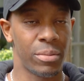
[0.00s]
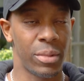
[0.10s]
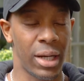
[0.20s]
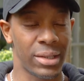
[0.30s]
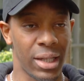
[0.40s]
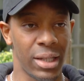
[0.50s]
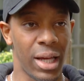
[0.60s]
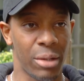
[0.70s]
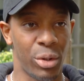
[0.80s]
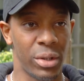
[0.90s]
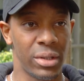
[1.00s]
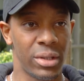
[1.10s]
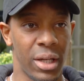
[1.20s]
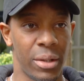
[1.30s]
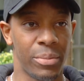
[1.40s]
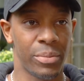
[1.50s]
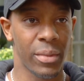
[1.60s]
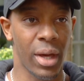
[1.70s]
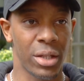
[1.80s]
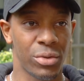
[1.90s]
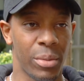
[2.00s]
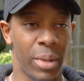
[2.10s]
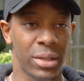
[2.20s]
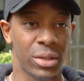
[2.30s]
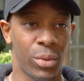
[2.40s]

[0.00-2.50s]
But sadly at that point Ezra passed